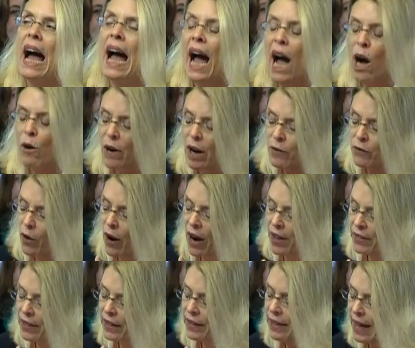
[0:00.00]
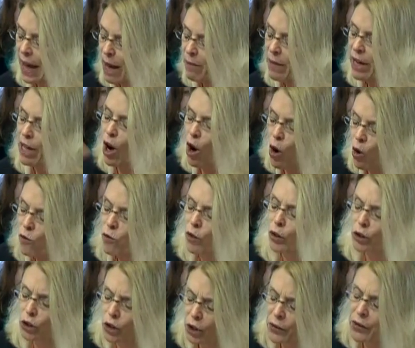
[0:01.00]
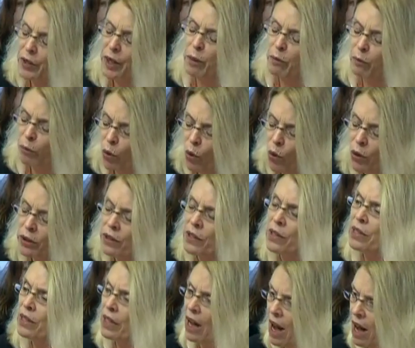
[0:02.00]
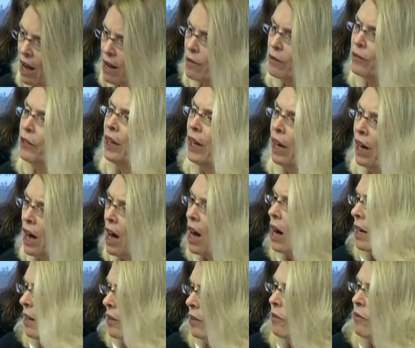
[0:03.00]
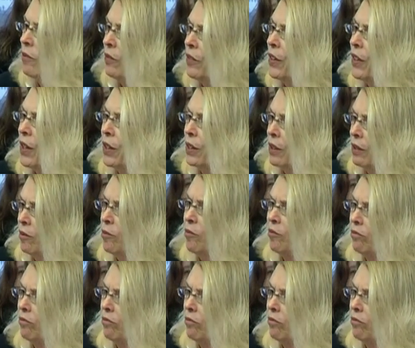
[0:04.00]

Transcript: However, I think that may overlook the importance of the